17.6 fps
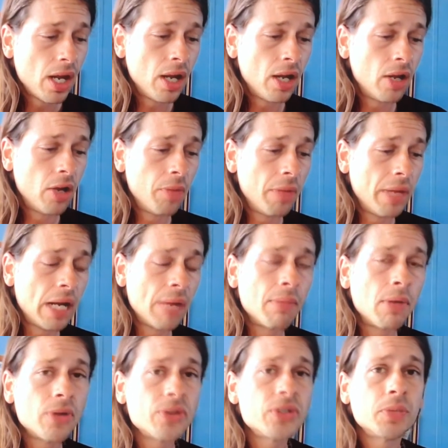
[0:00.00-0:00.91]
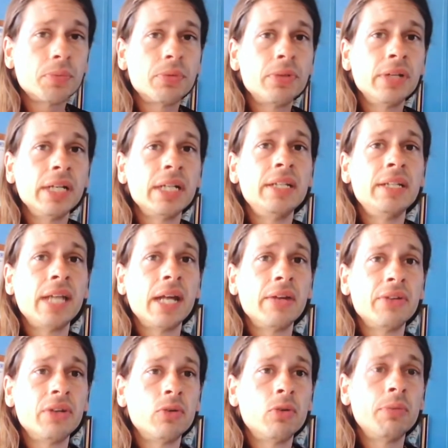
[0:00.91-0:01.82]
And I'm also predicting
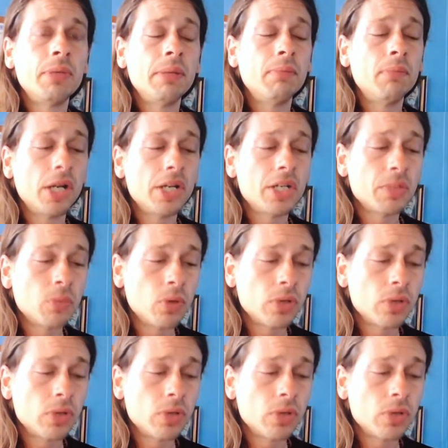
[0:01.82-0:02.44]
that there will be much